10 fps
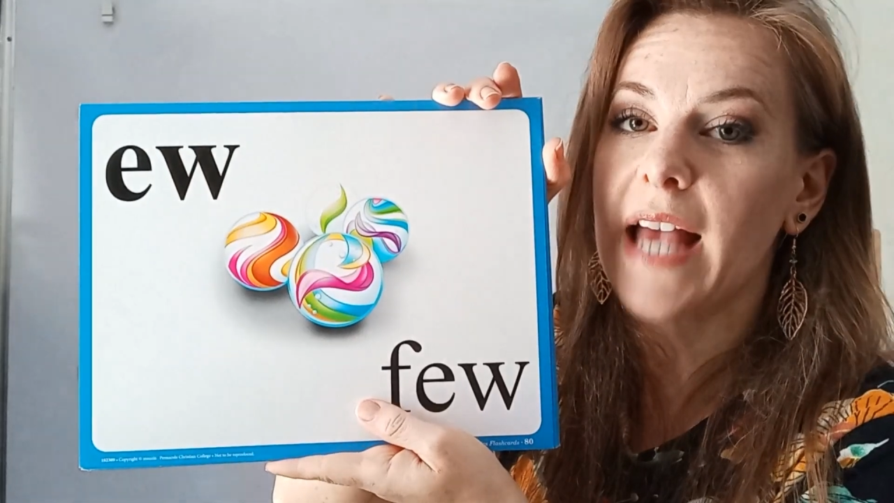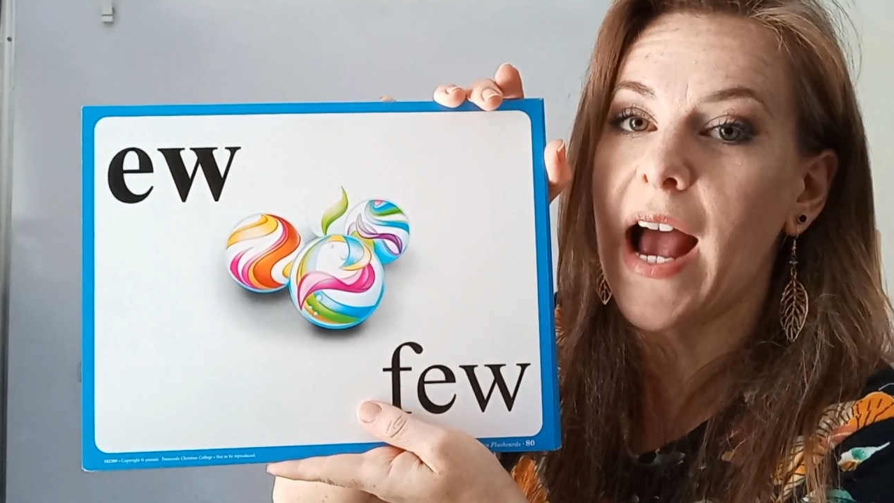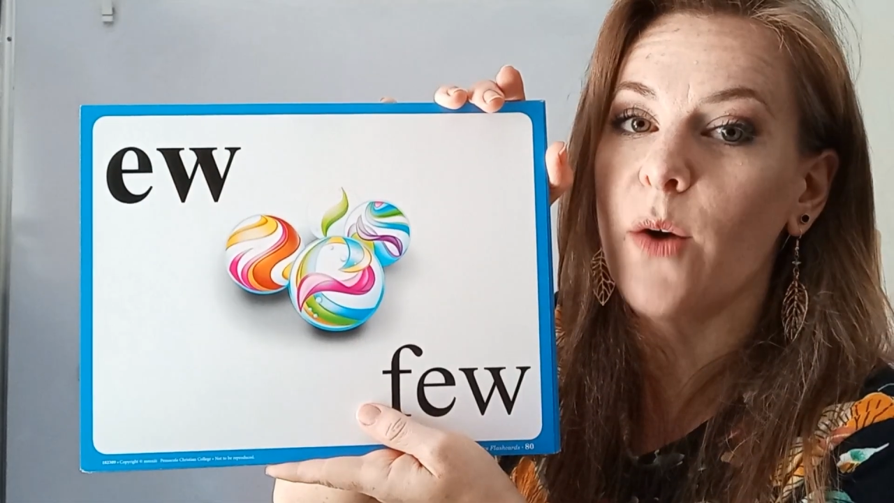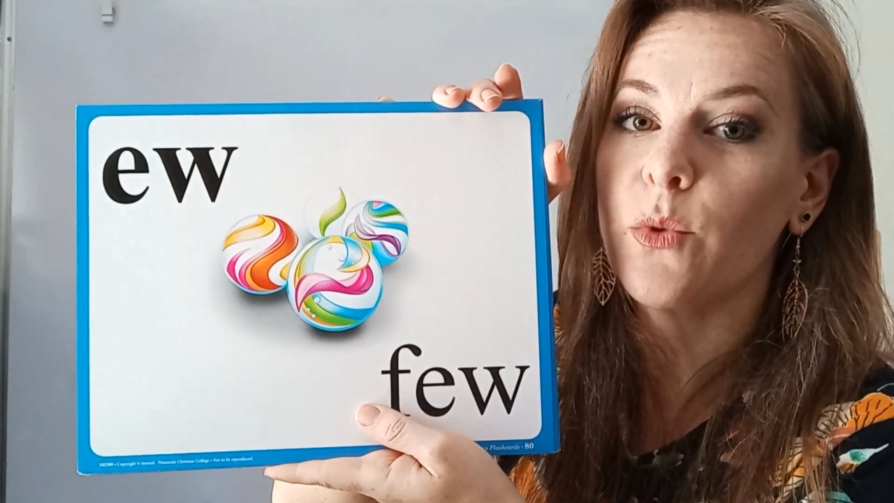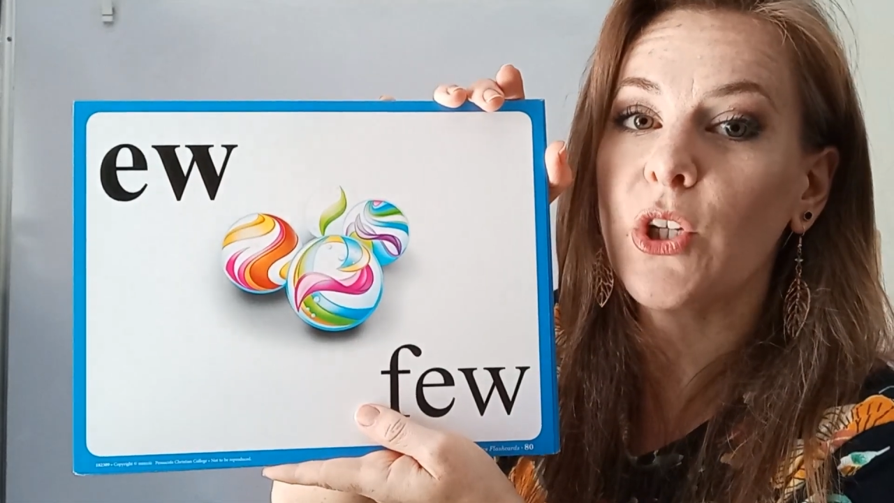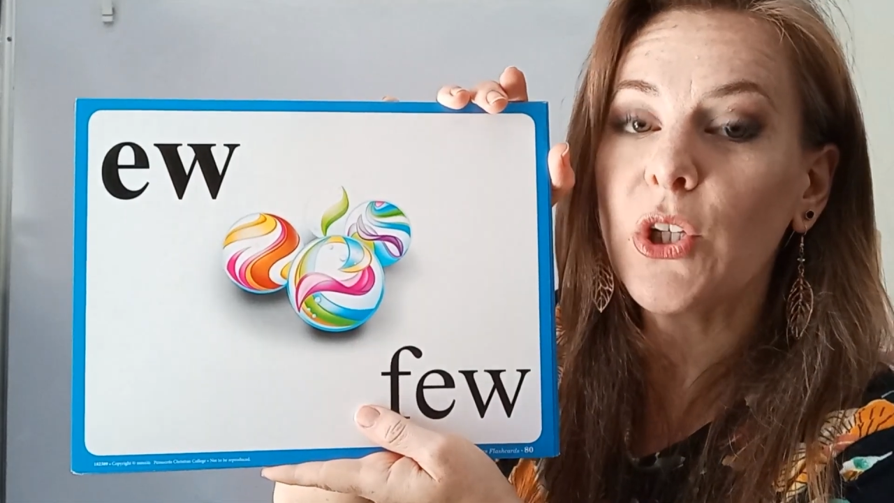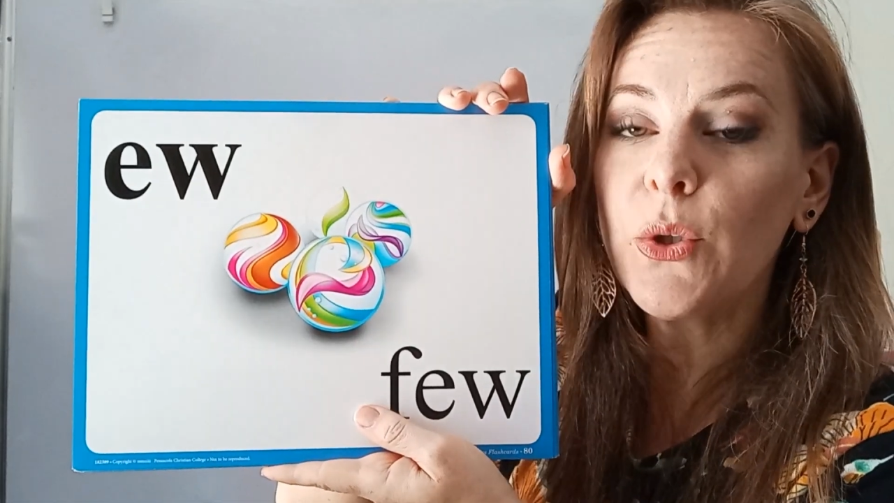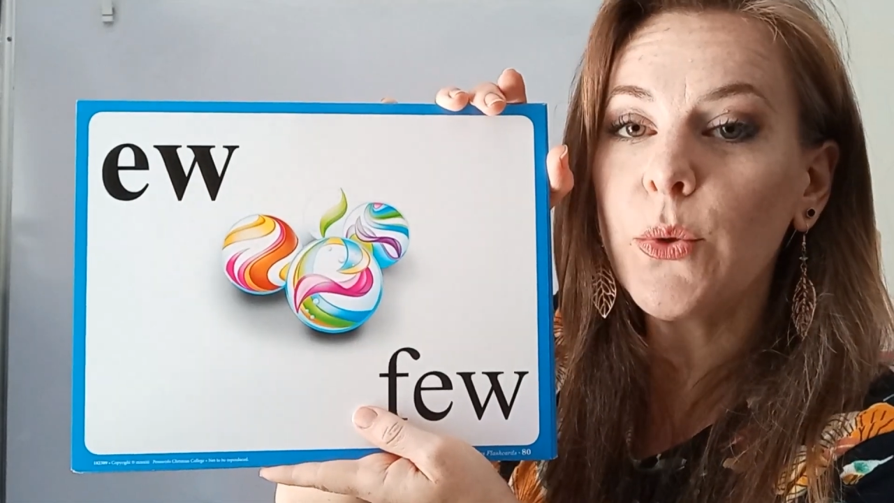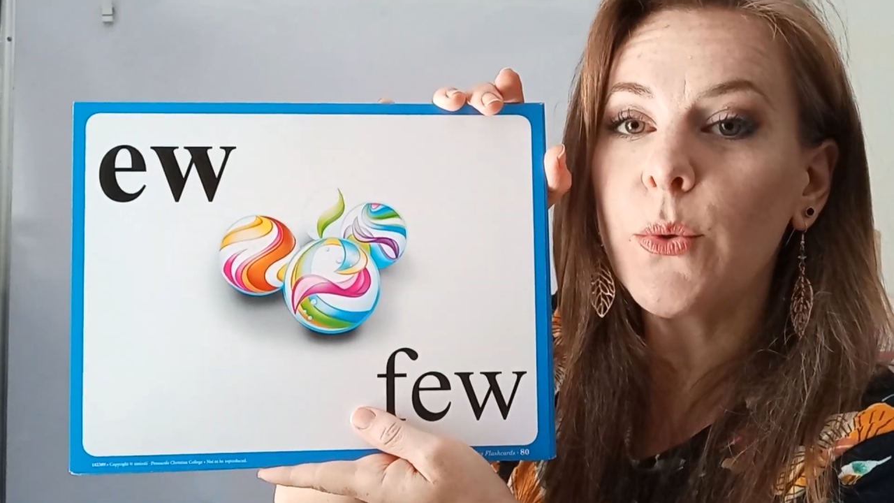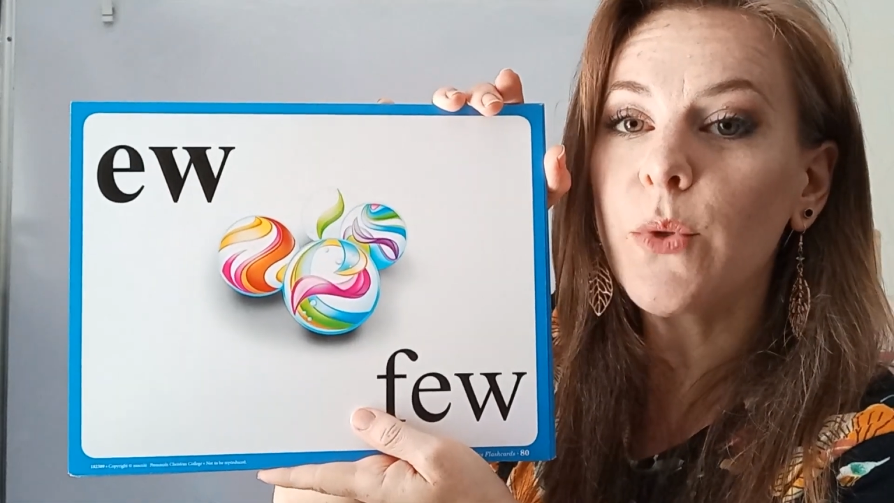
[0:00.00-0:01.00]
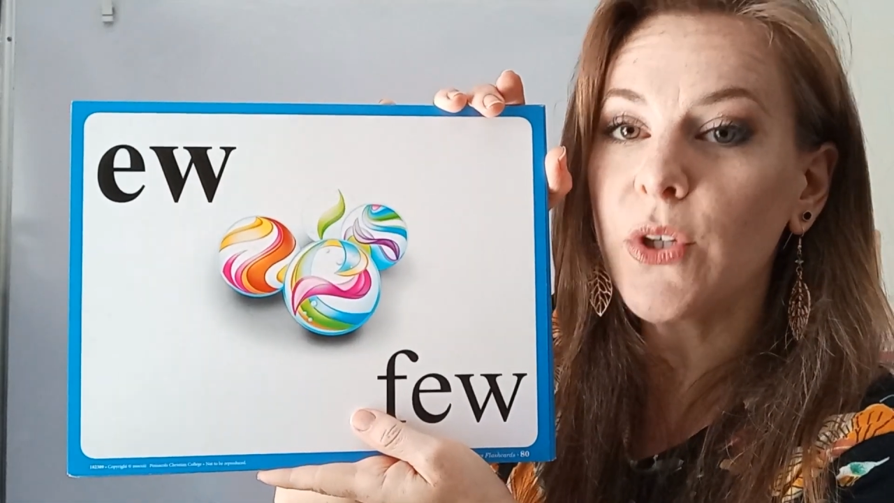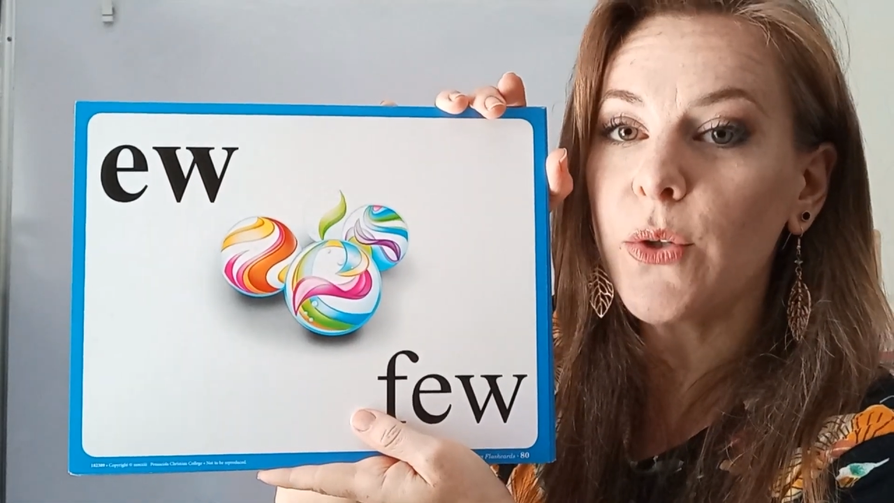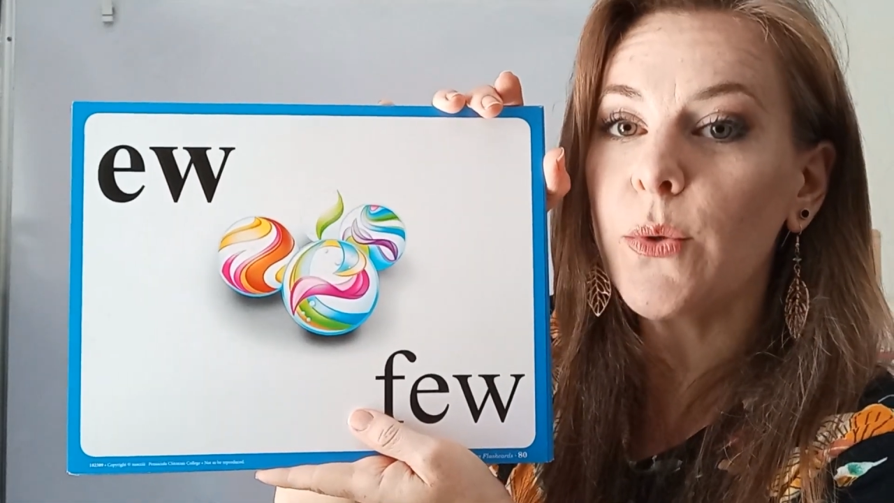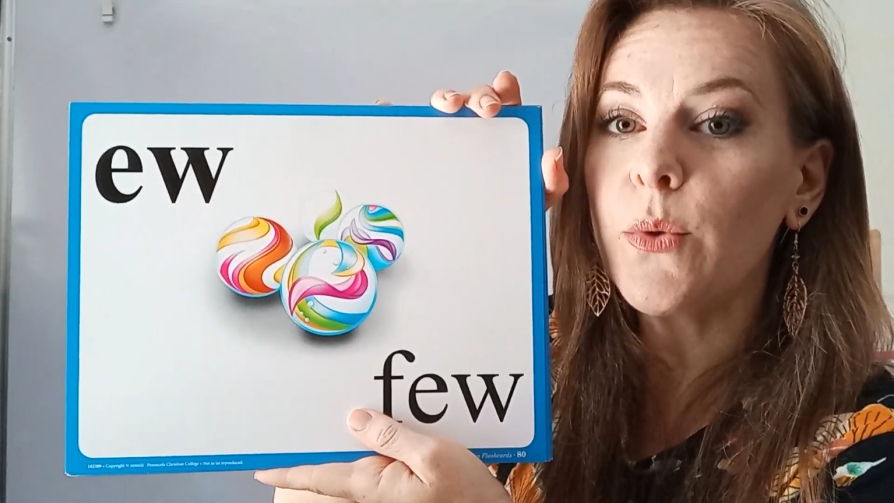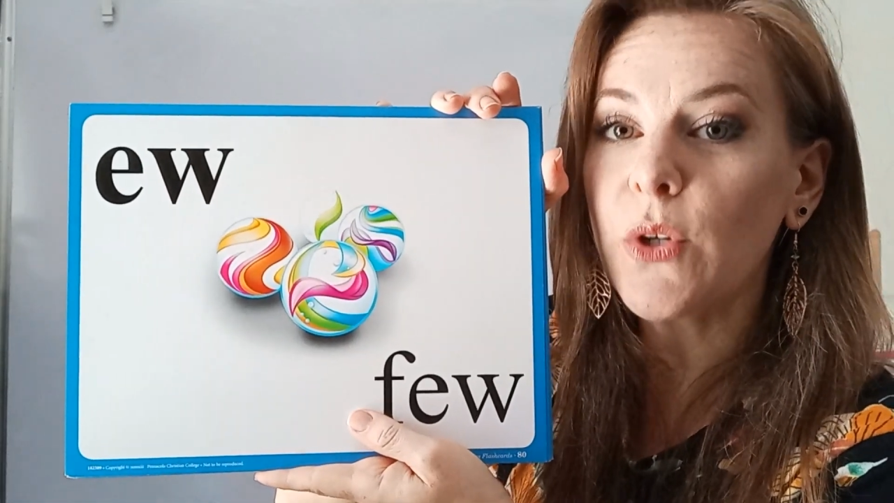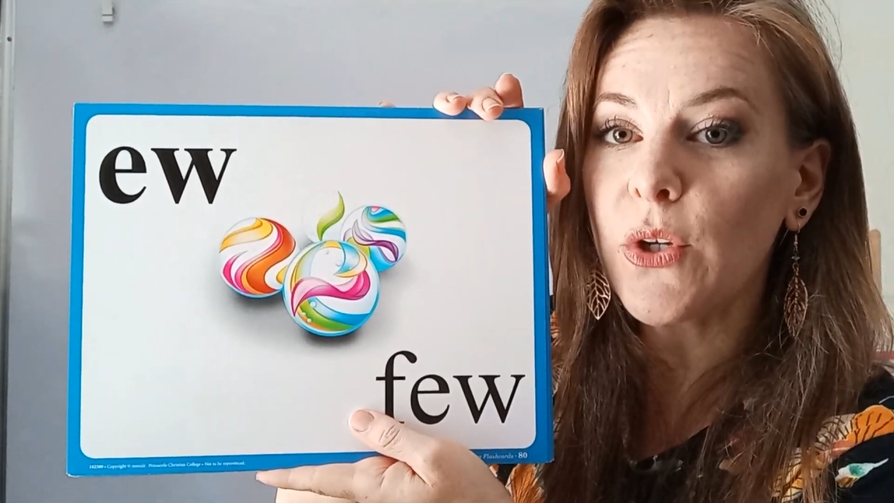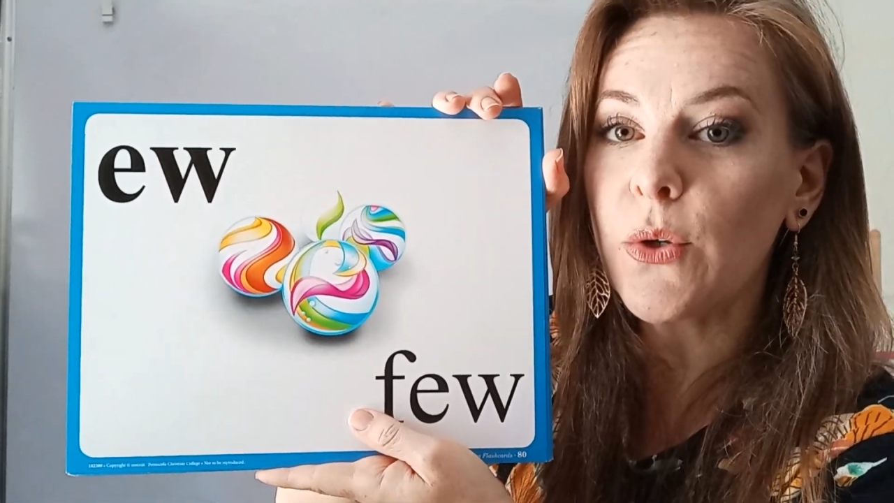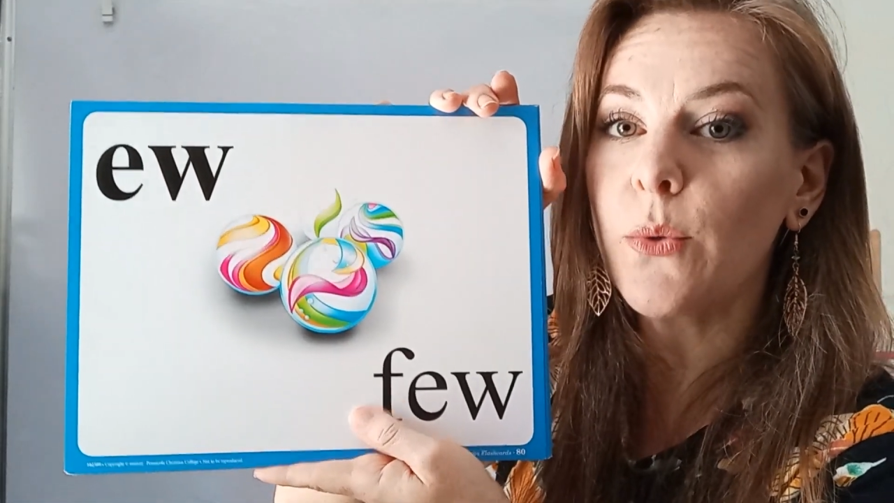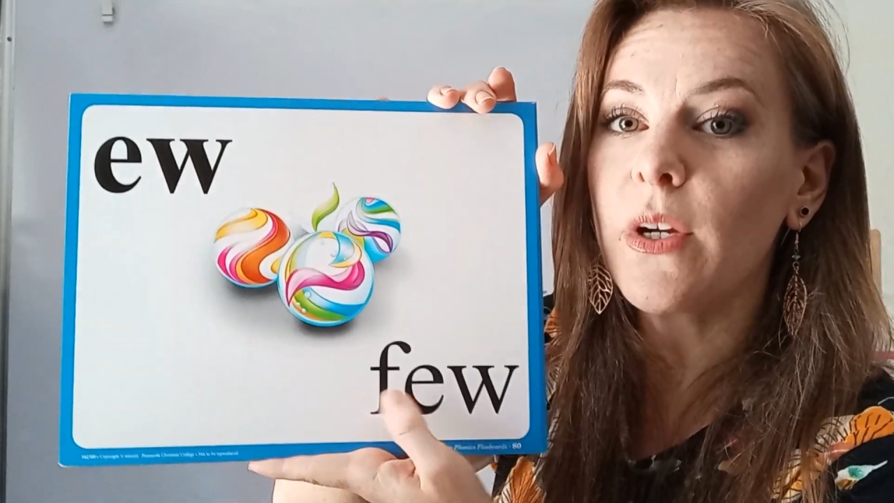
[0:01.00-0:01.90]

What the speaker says: sound, U, U, U,